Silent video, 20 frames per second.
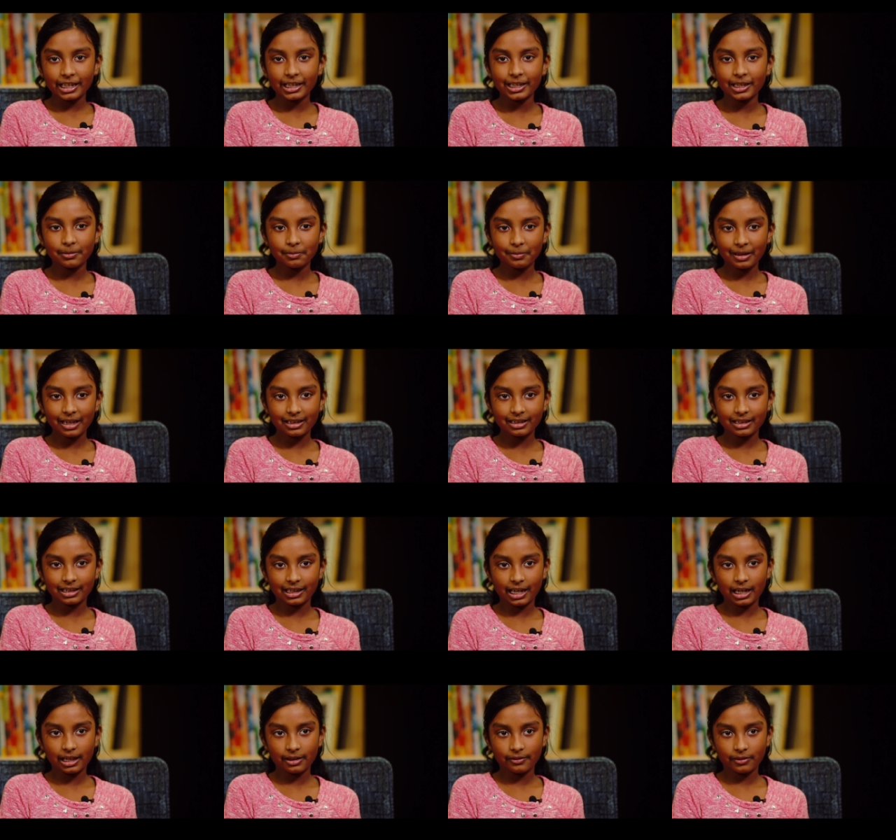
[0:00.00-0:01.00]
he met
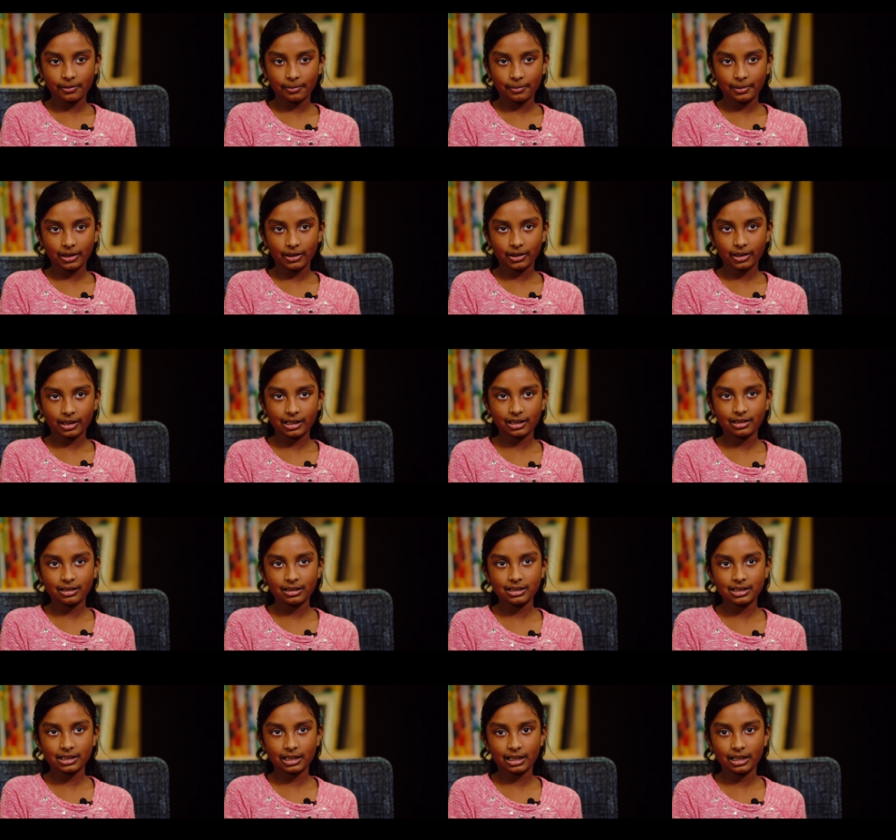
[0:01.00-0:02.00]
Native
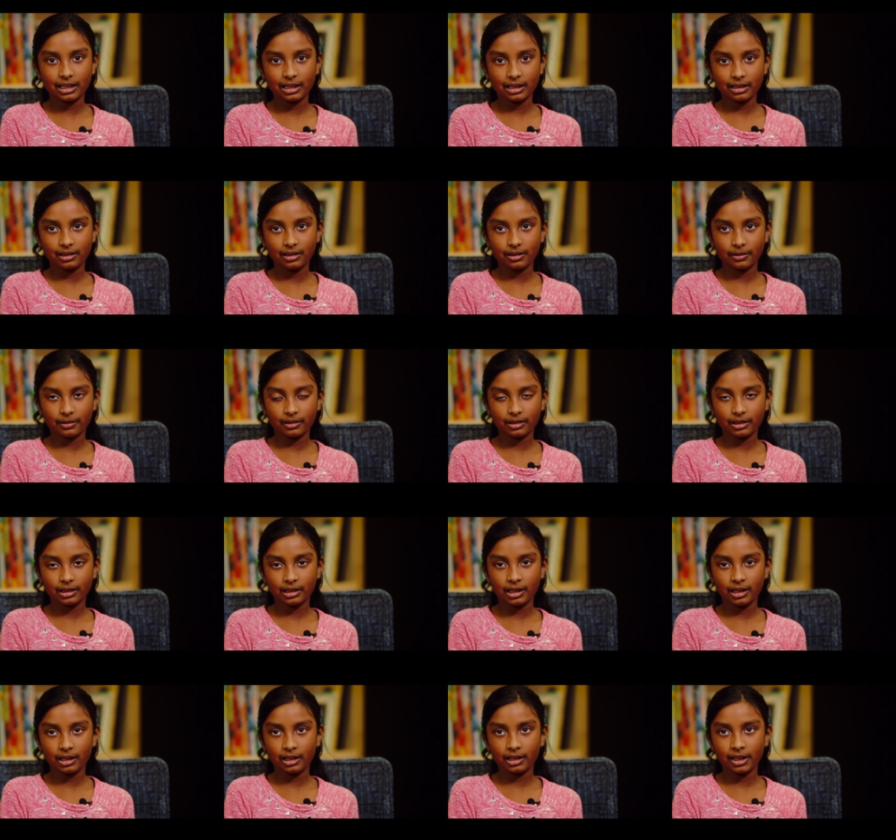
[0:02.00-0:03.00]
Americans and the,
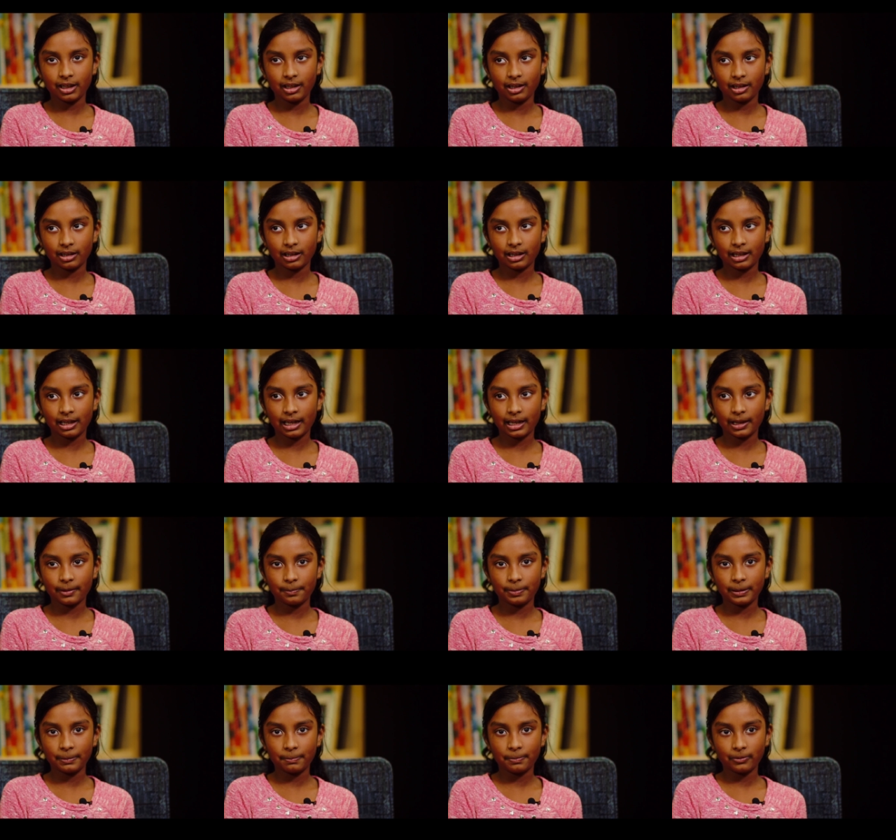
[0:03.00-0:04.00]
he
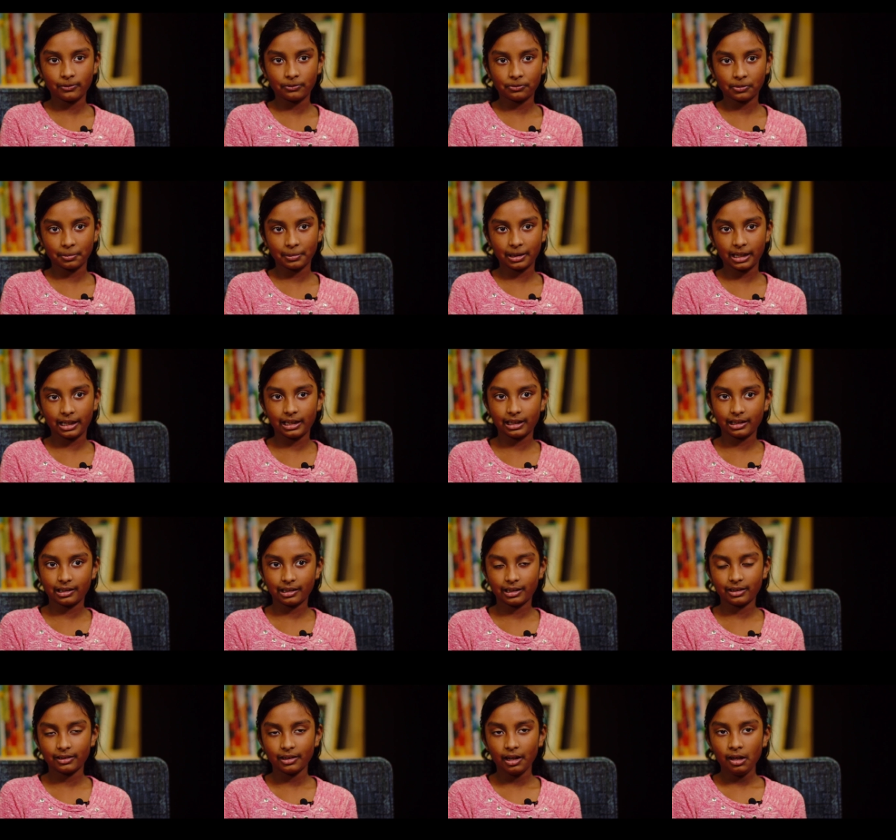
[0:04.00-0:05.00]
had people from
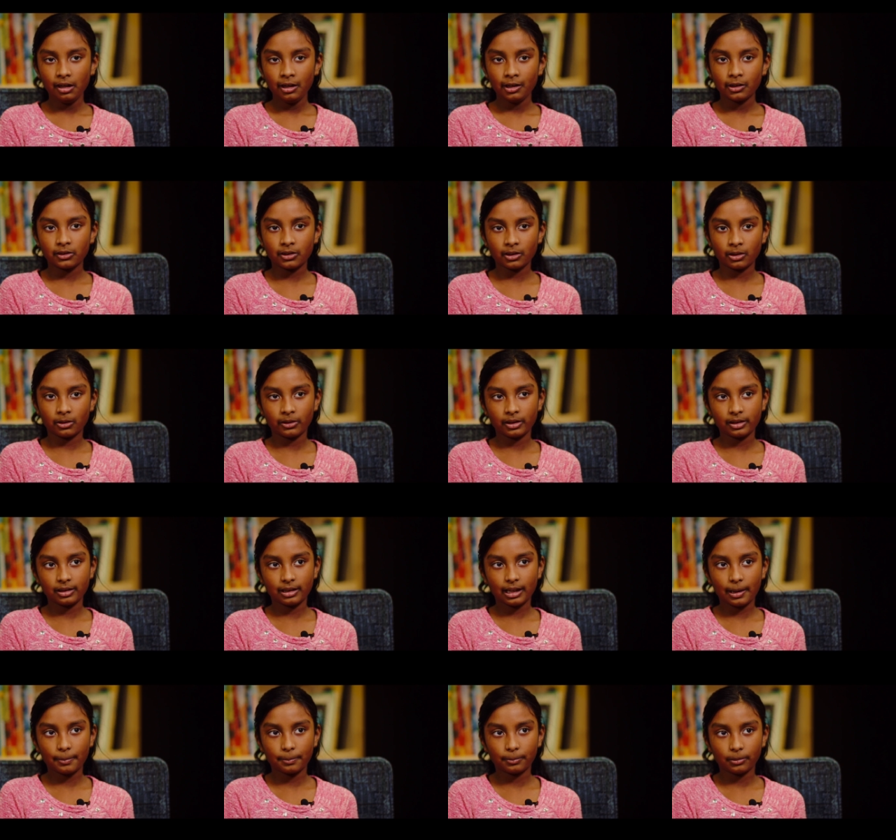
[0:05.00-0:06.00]
England. So, and
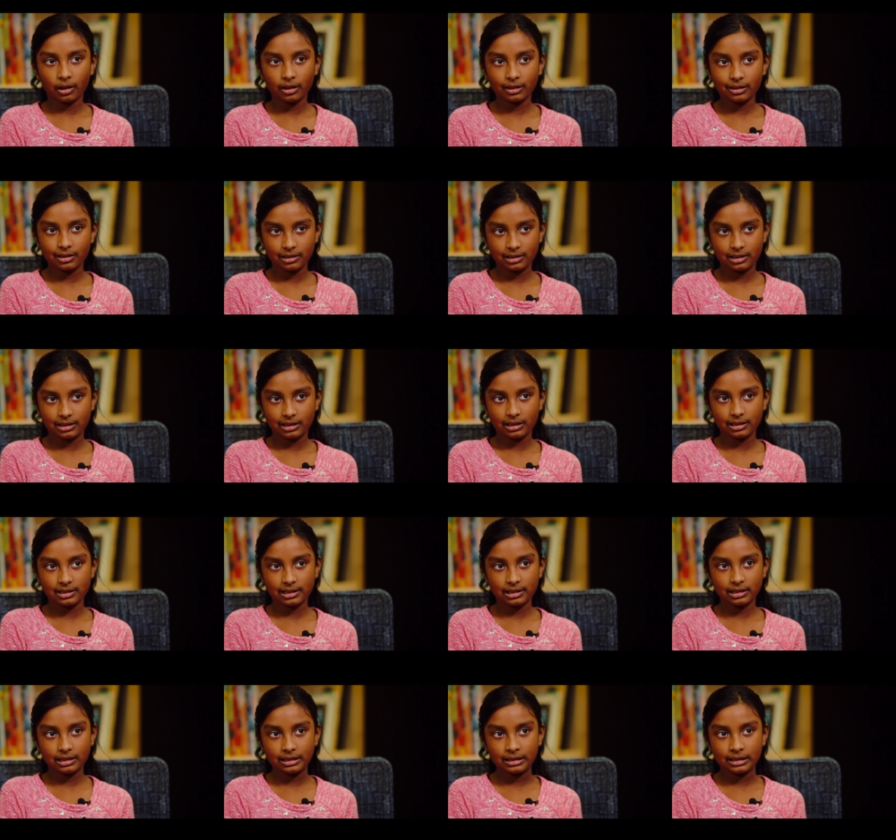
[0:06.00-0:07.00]
that brought
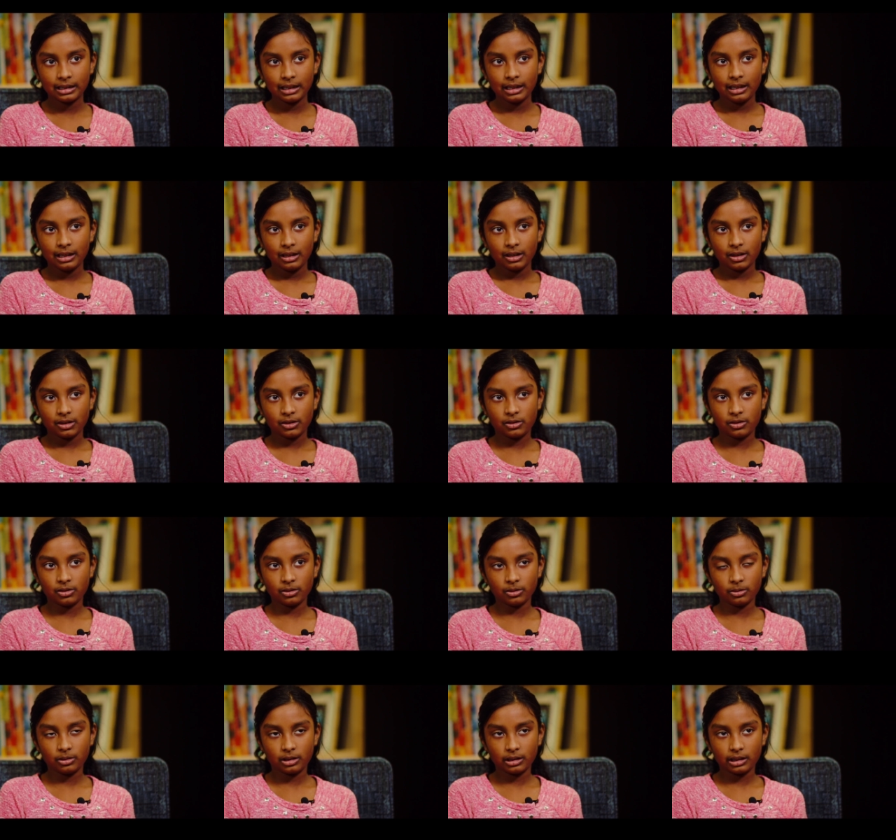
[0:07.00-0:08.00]
diseases
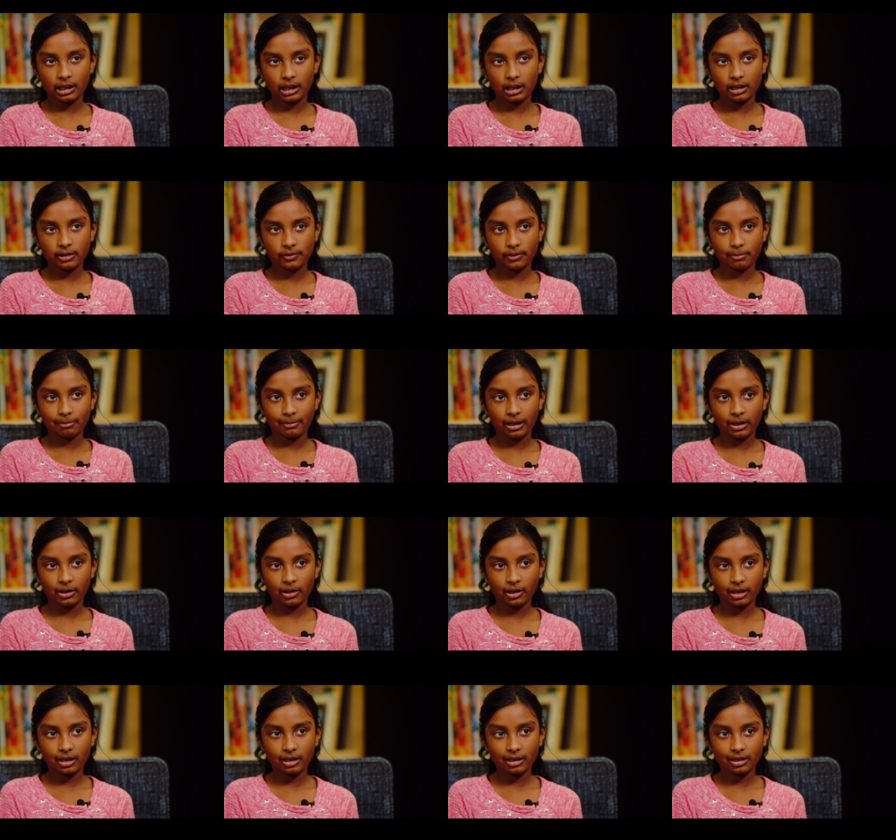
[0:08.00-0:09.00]
to the Native
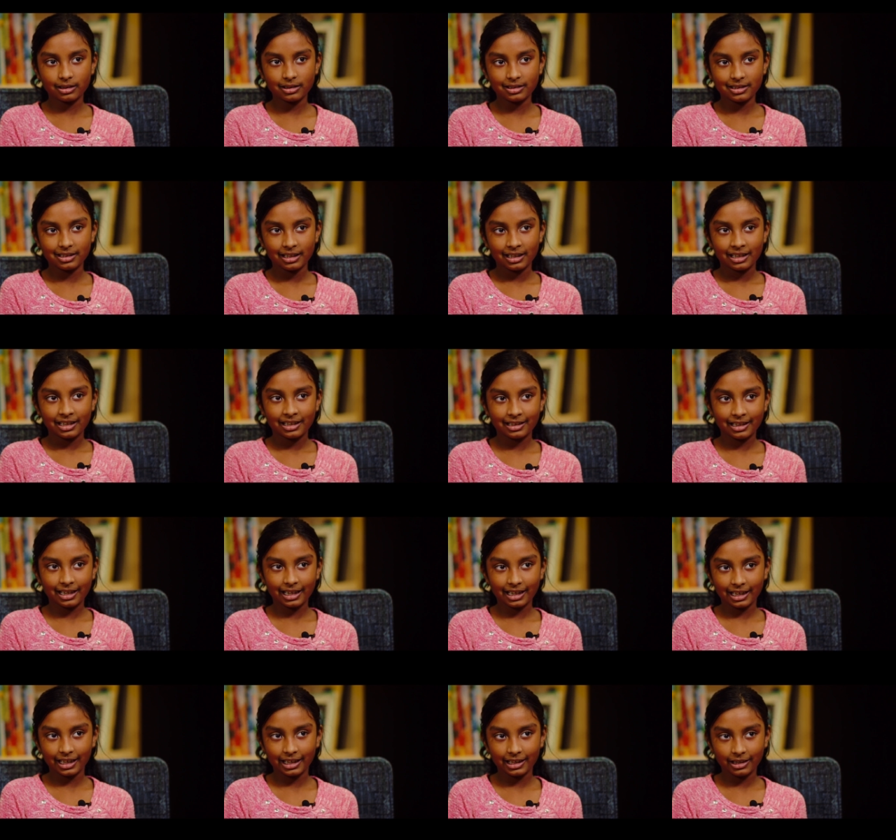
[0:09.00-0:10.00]
Americans and
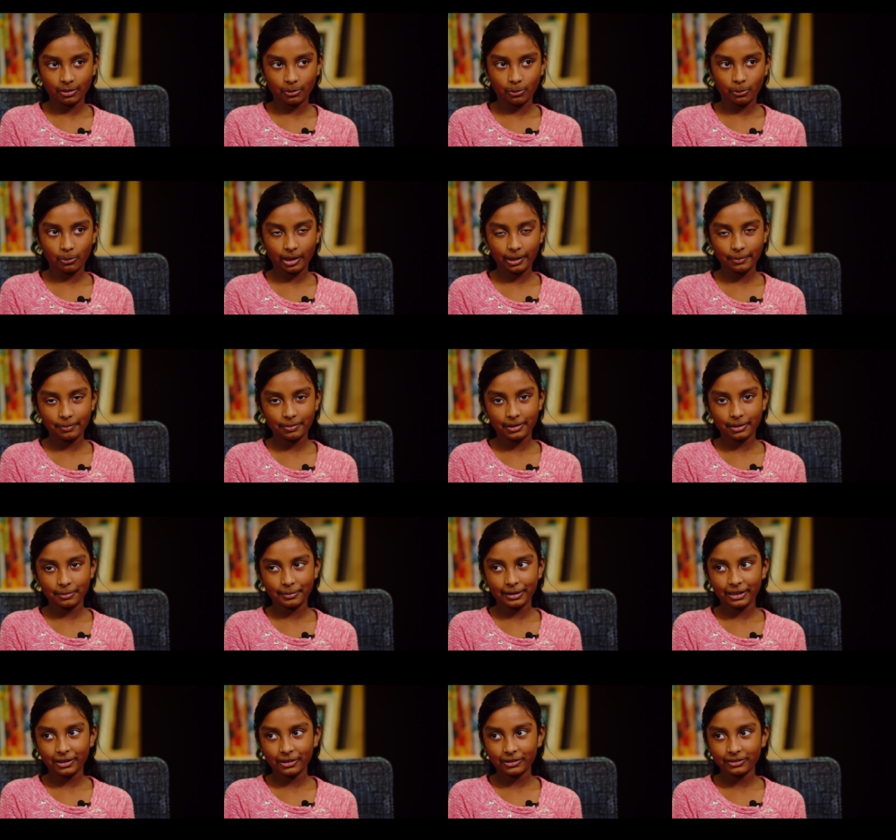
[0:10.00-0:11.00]
that kind of wiped
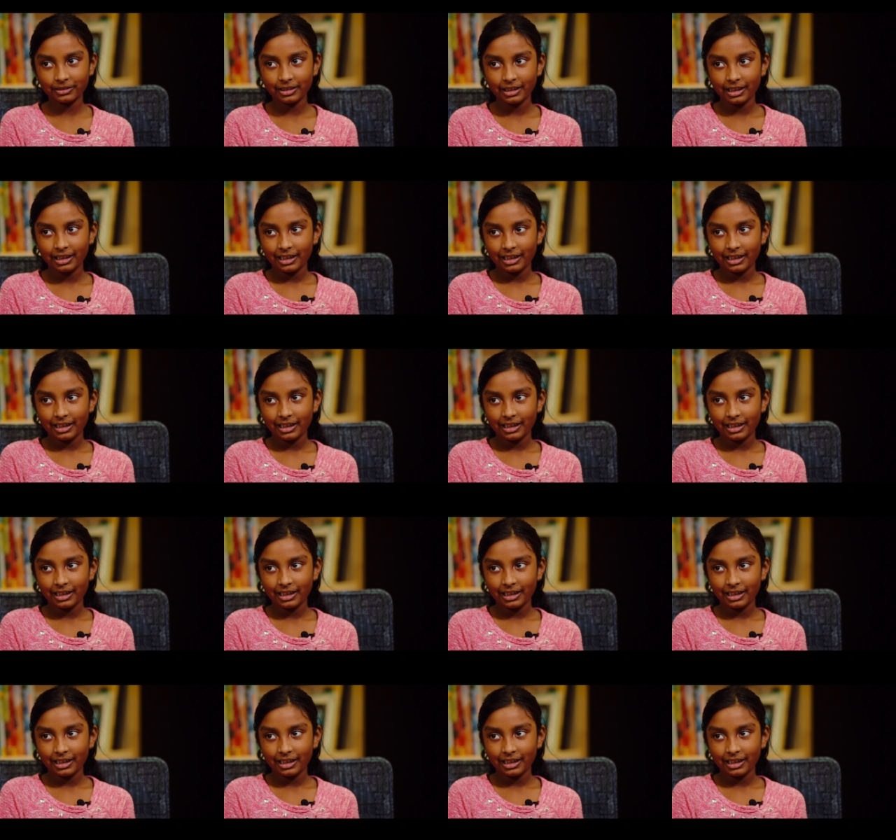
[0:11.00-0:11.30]
them out.